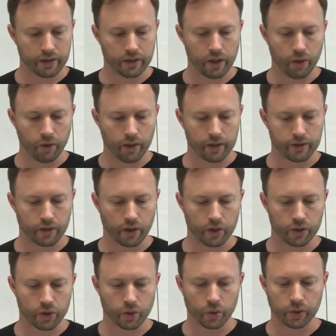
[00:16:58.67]
donuts are
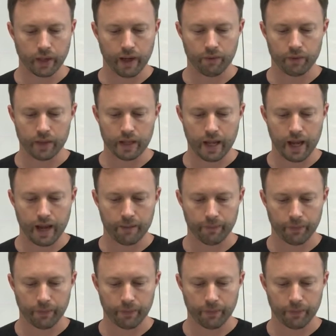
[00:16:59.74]
sold every day.